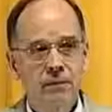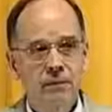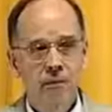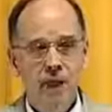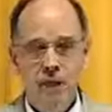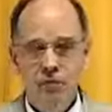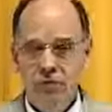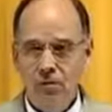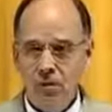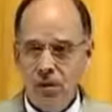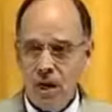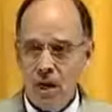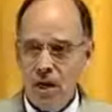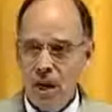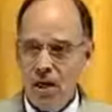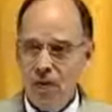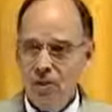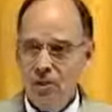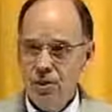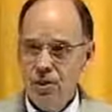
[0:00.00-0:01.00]
They've
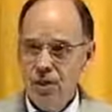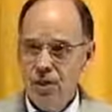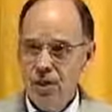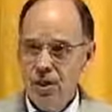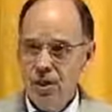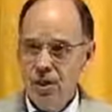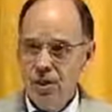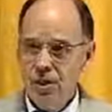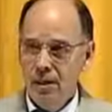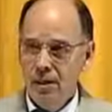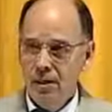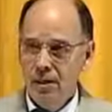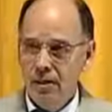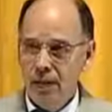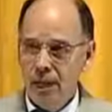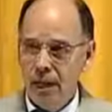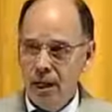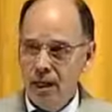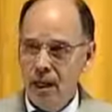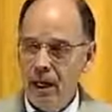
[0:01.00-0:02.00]
lost
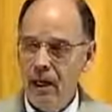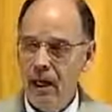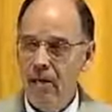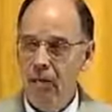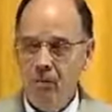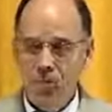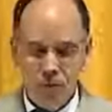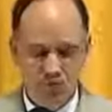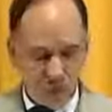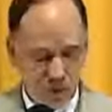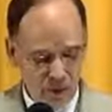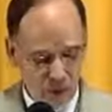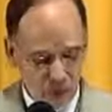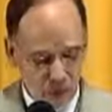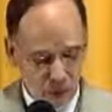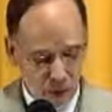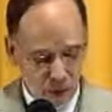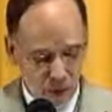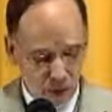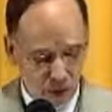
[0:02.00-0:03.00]
the handle
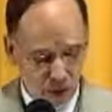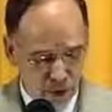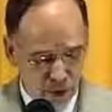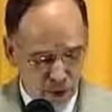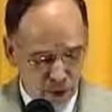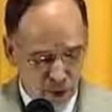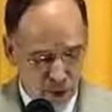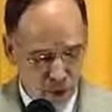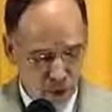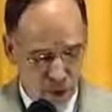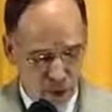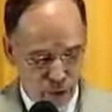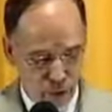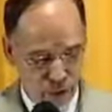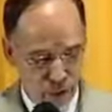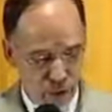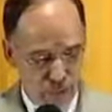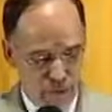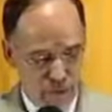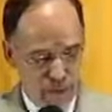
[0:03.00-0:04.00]
on the
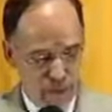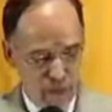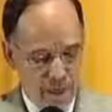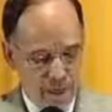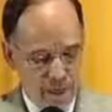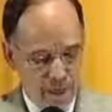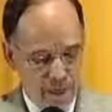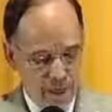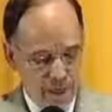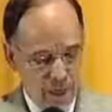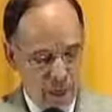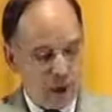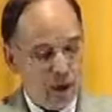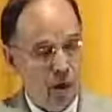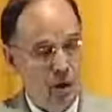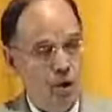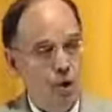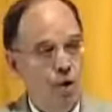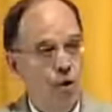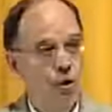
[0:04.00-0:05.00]
truth
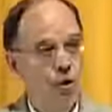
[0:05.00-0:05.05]
because